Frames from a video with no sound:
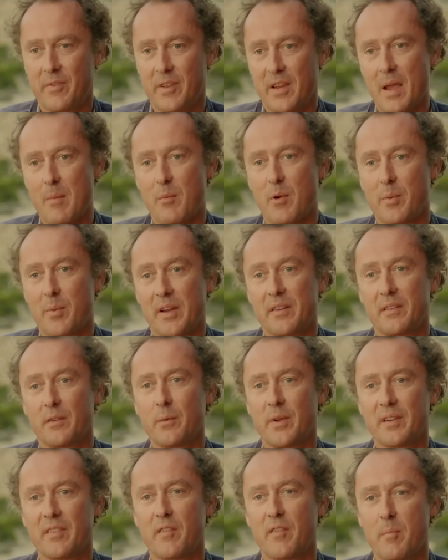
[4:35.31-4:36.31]
The camera operator is
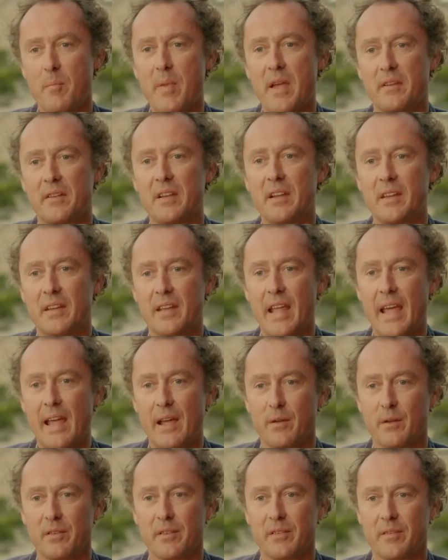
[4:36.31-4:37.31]
almost the best seat in the
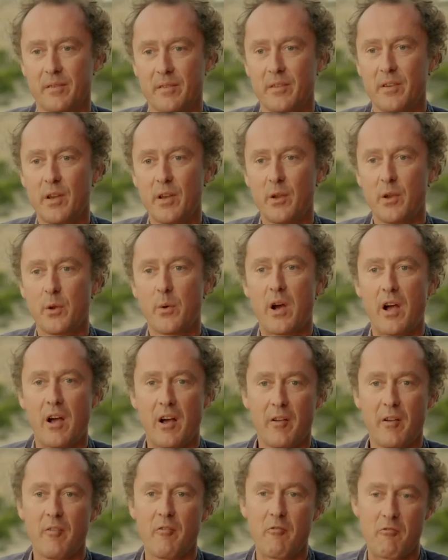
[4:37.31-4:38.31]
house. You
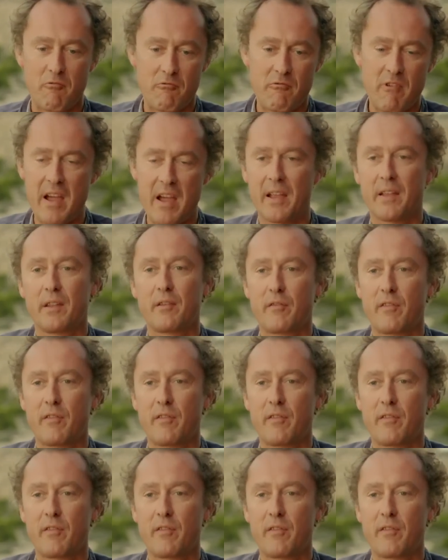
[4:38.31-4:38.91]
are right at the